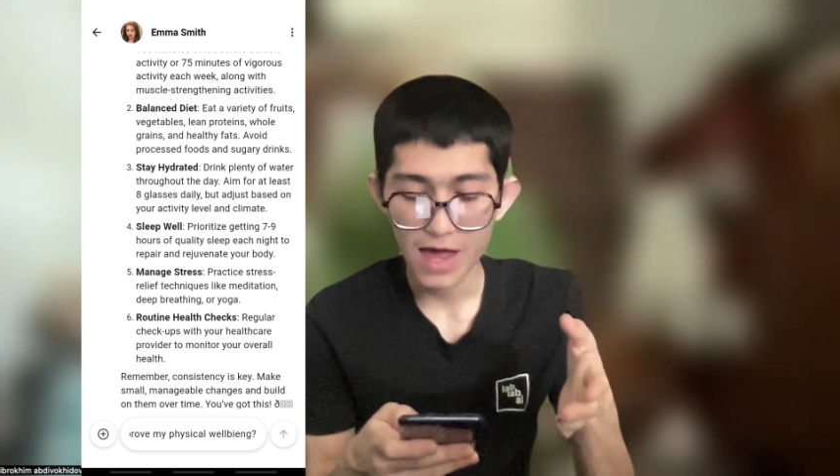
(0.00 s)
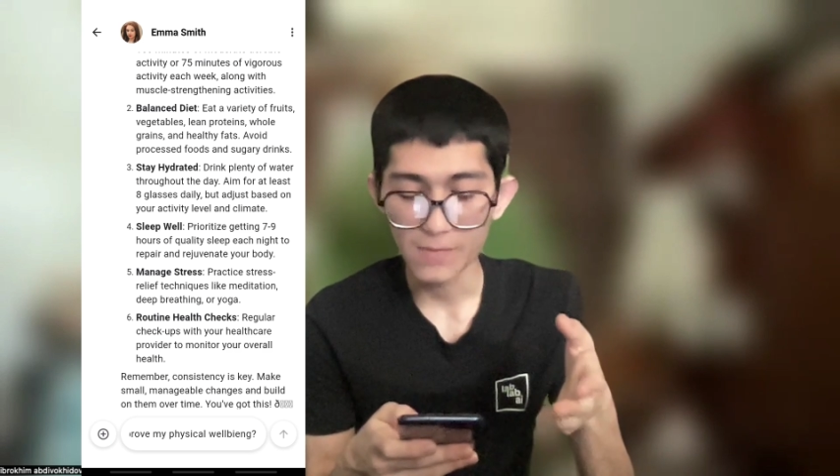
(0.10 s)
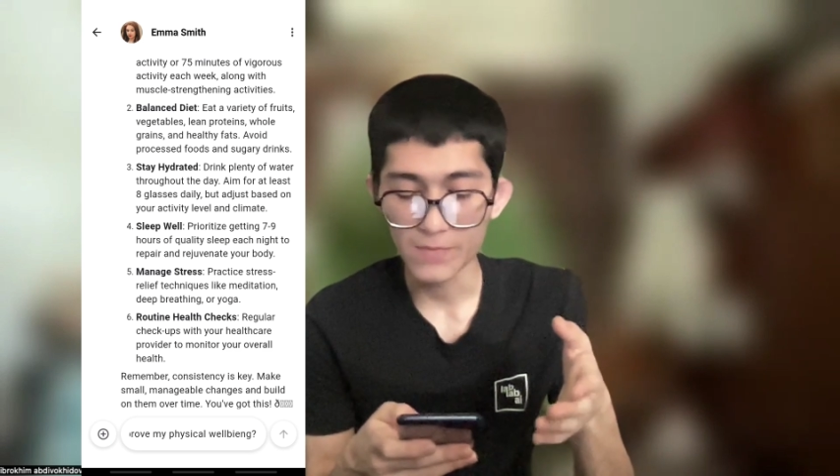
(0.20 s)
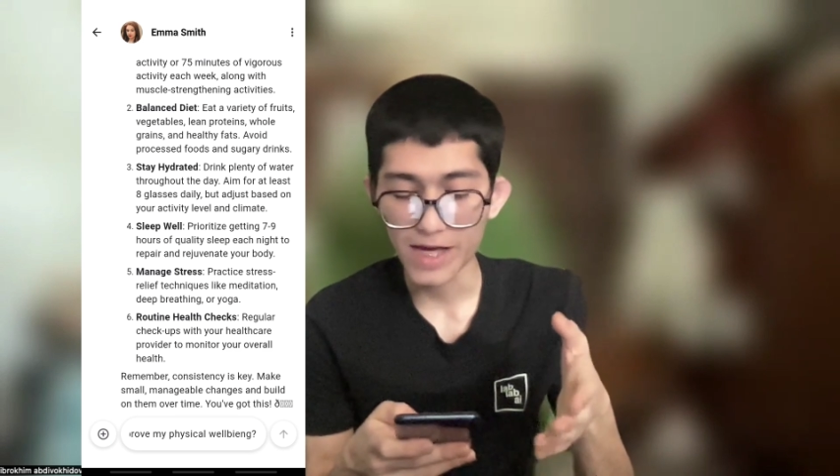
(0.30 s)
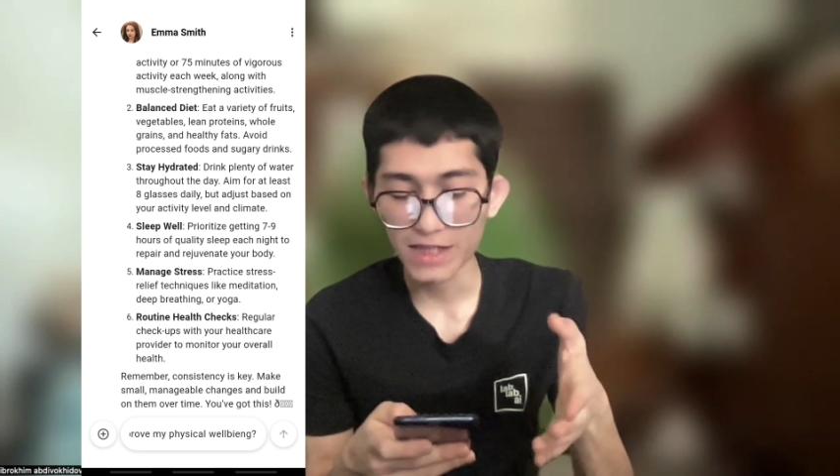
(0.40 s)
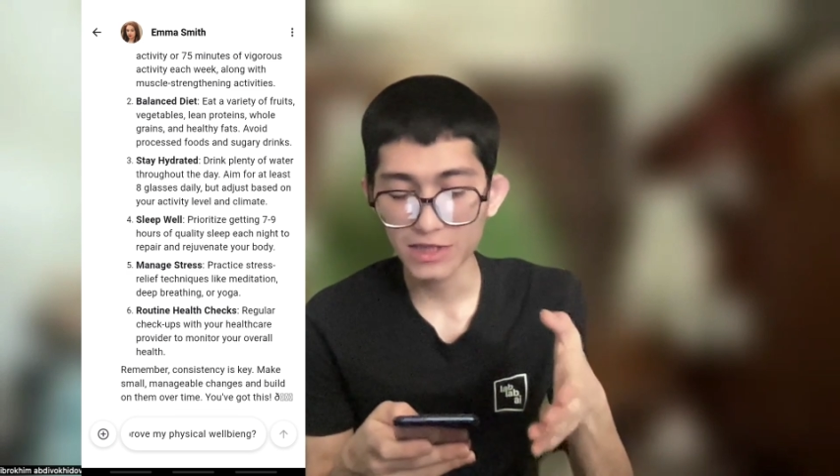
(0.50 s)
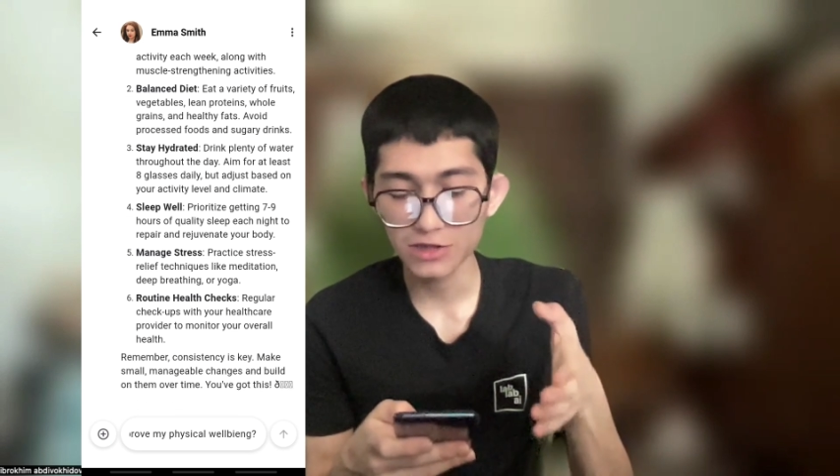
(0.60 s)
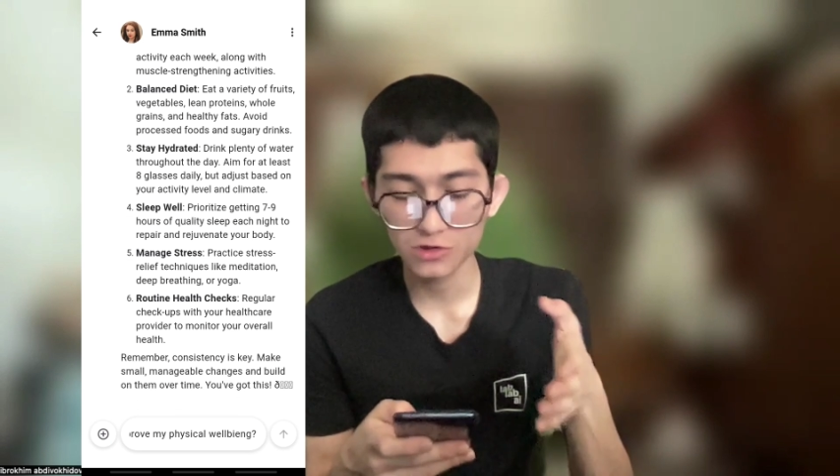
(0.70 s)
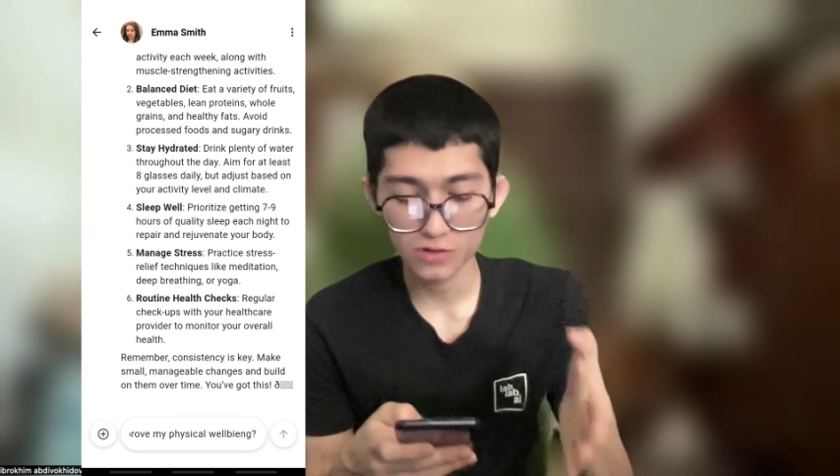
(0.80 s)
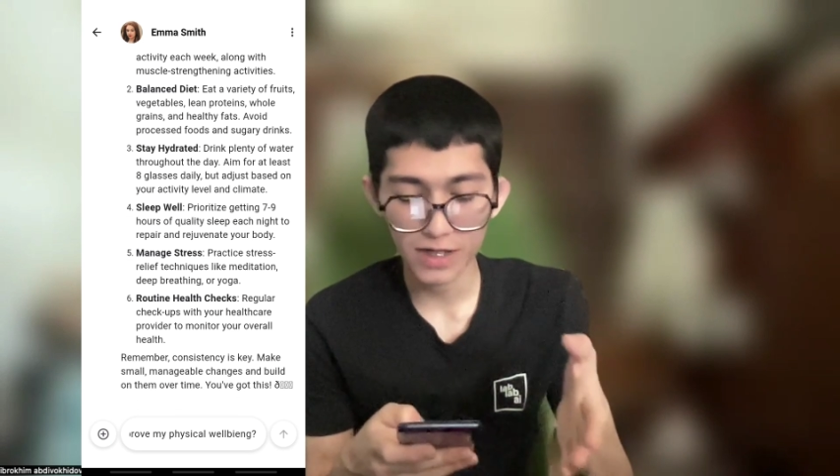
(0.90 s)
Manage
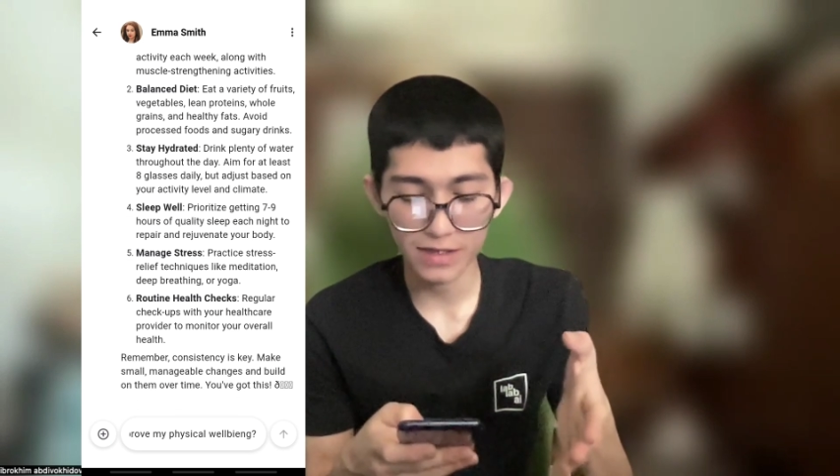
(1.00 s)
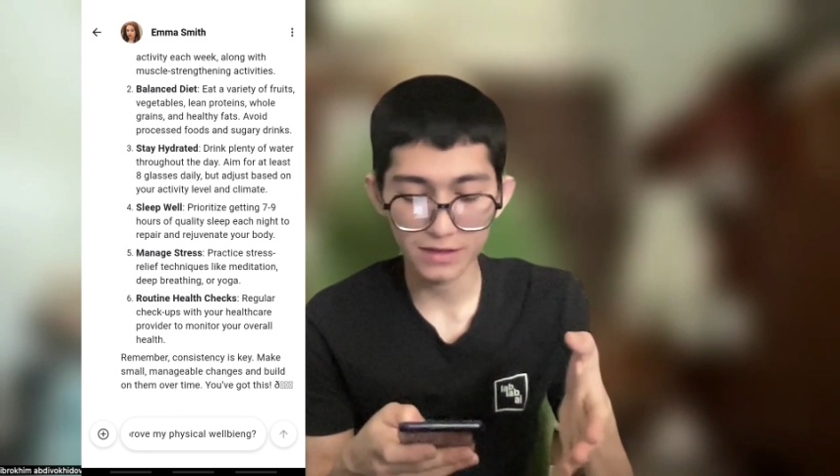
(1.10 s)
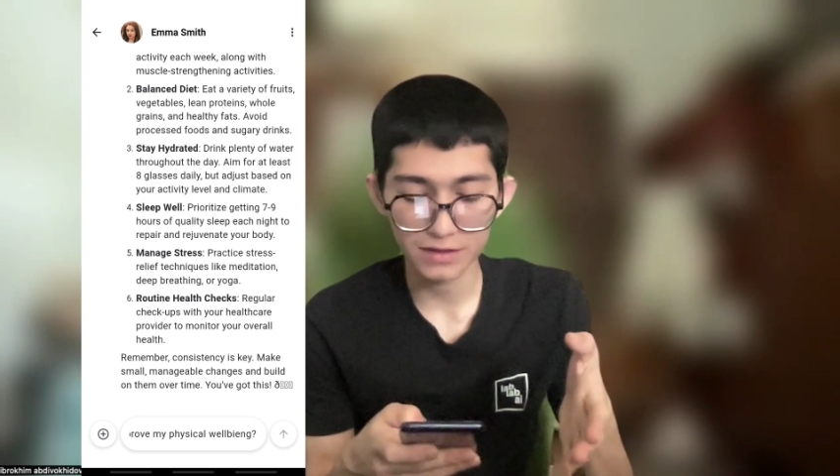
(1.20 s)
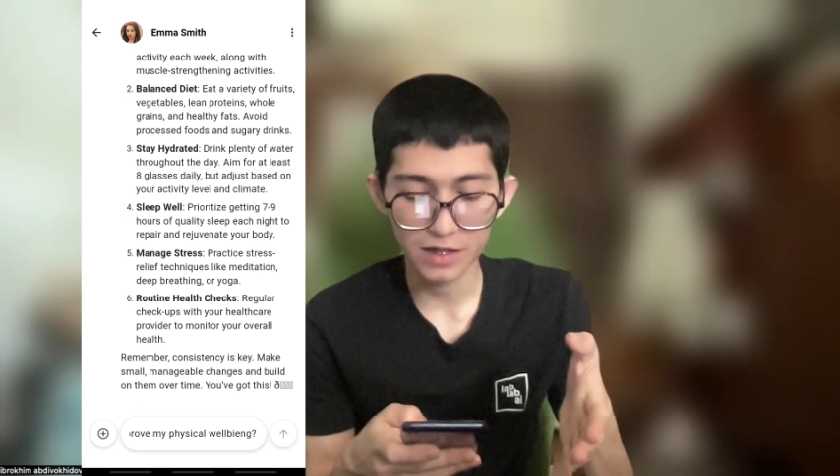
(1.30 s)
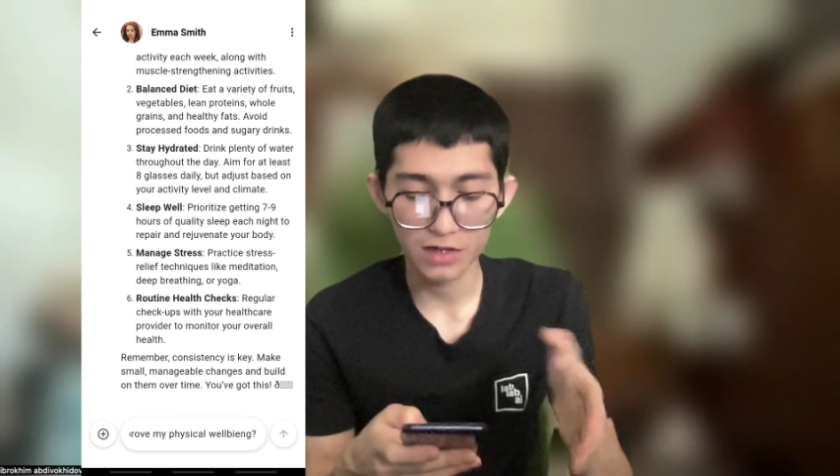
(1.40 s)
stress.